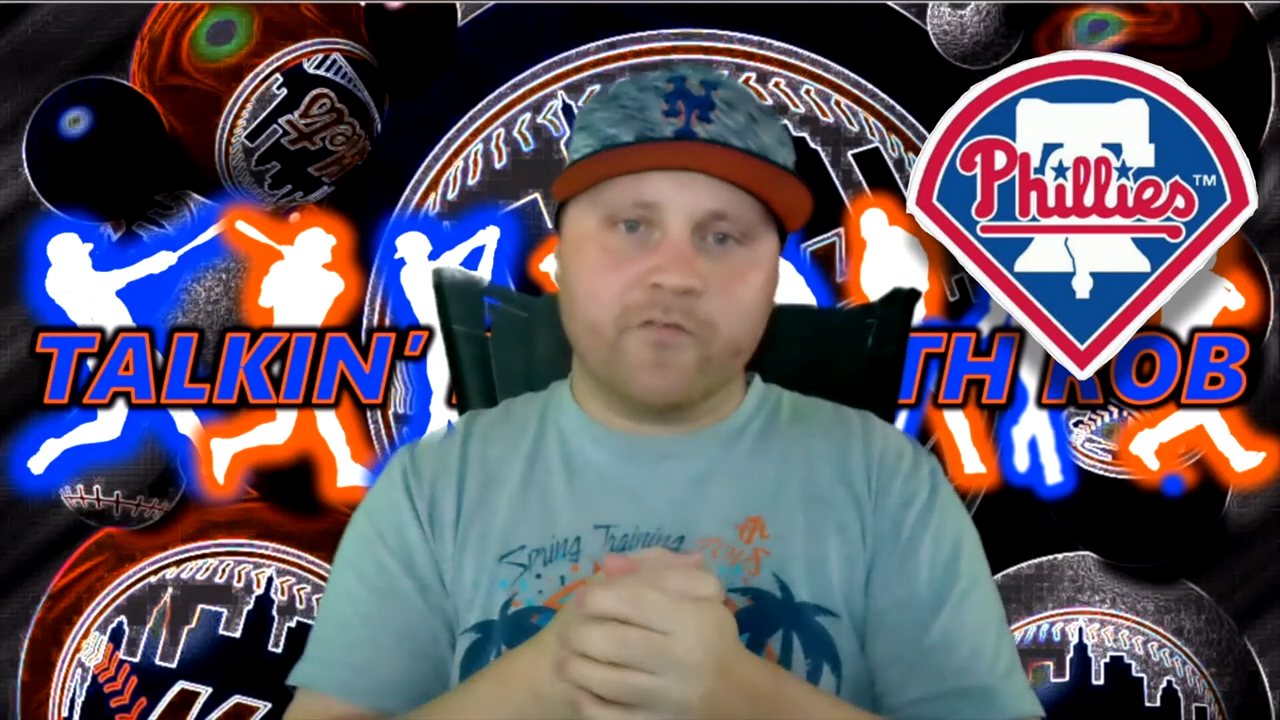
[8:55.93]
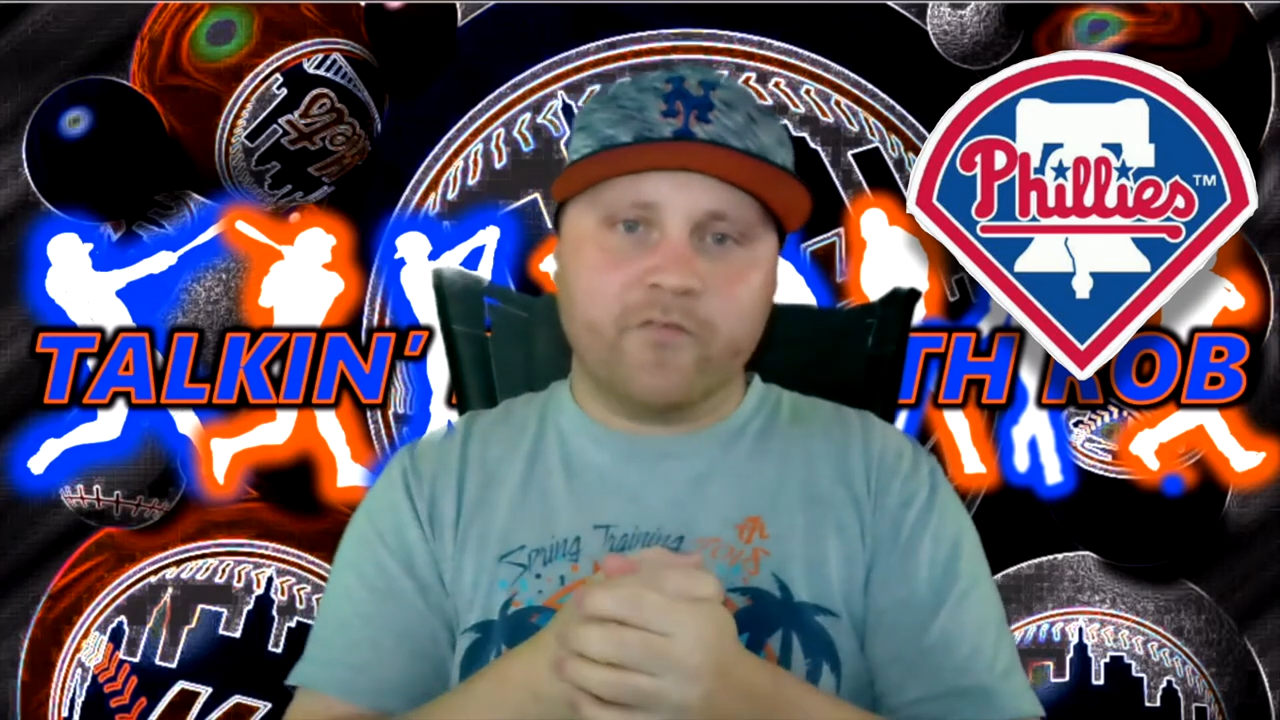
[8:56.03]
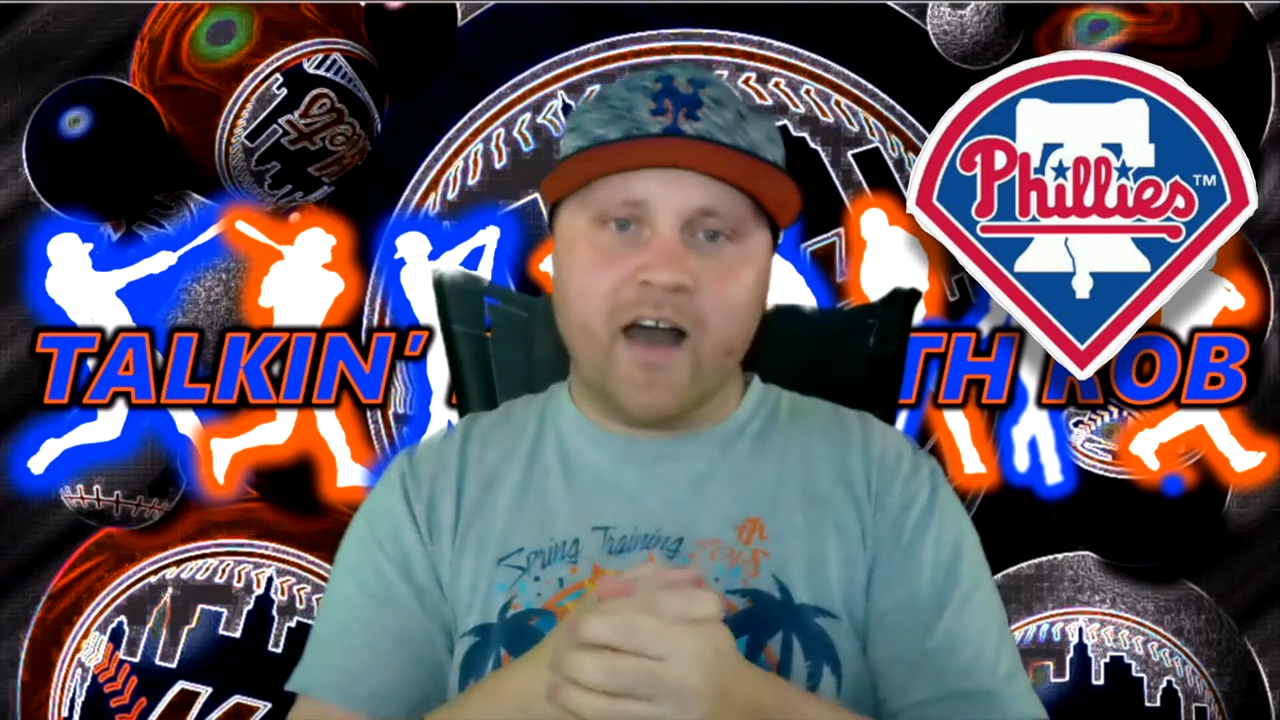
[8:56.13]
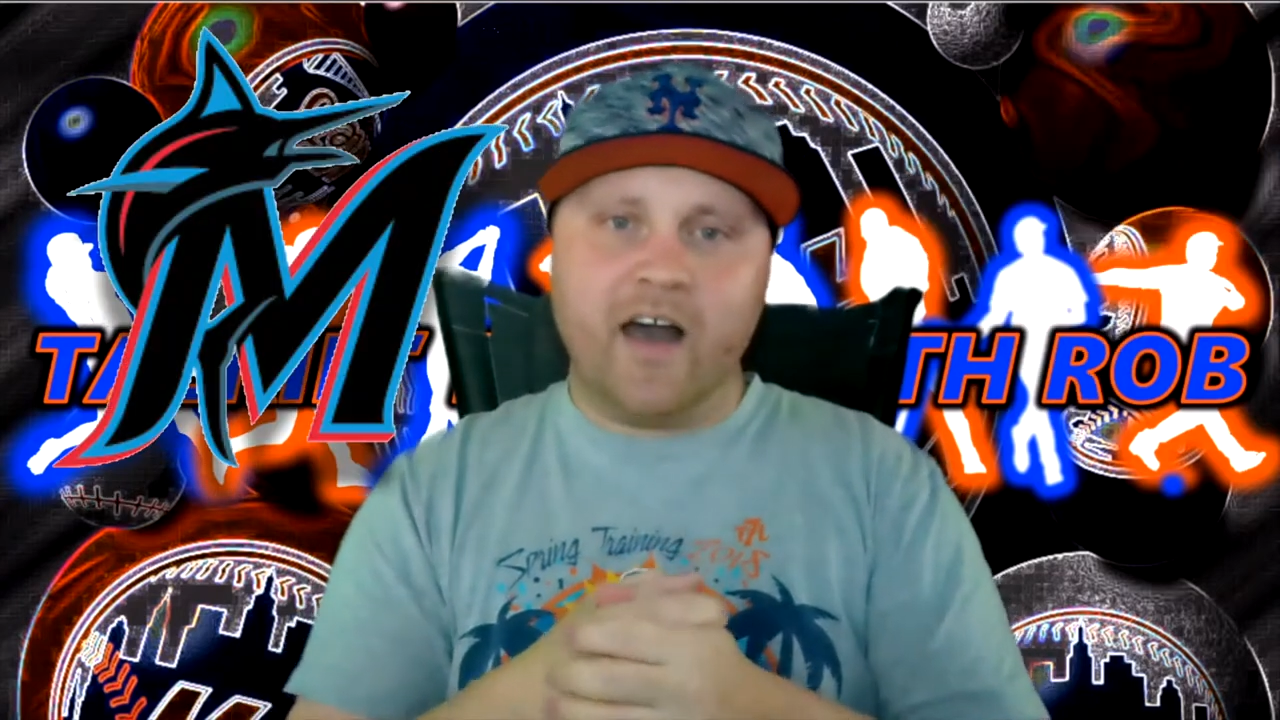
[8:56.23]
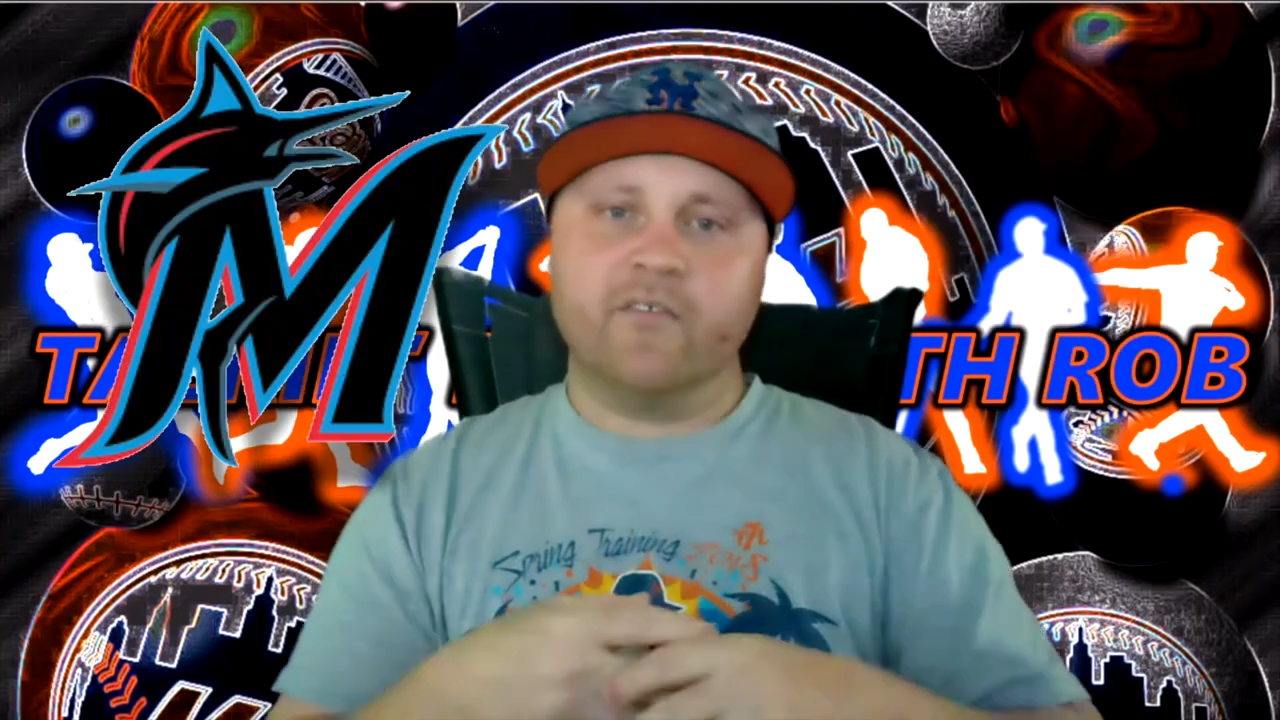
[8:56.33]

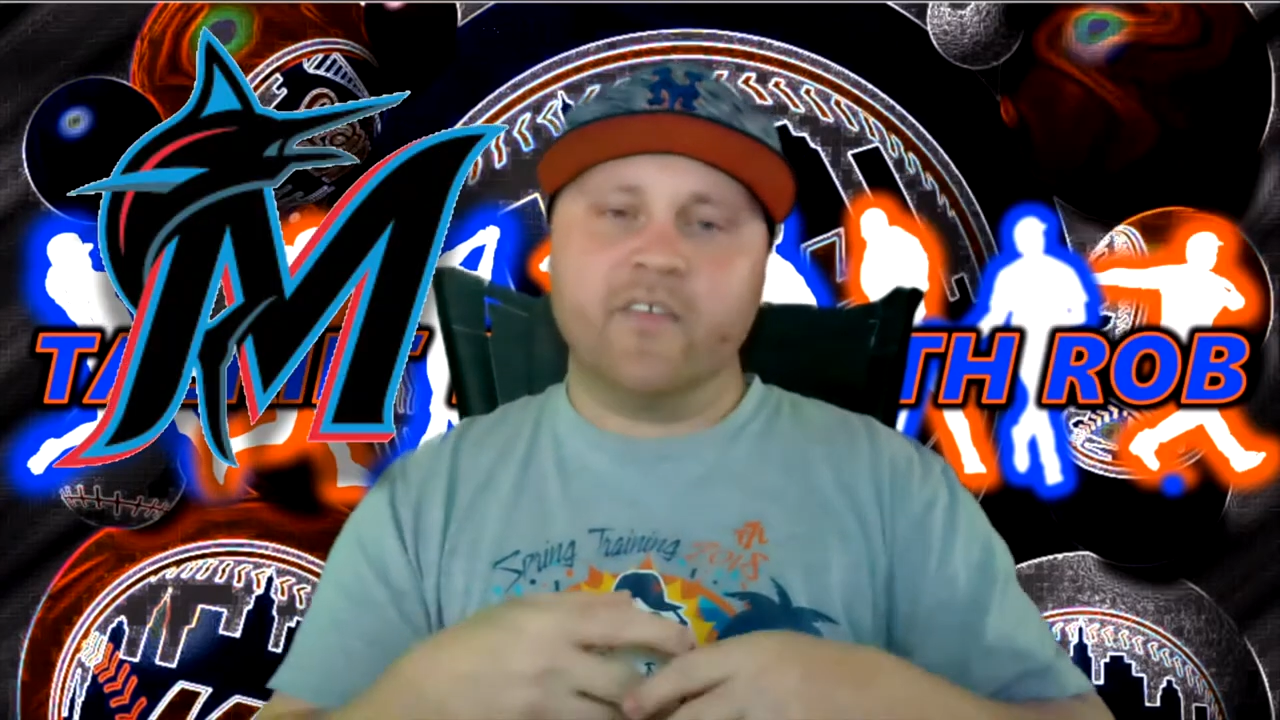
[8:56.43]
five,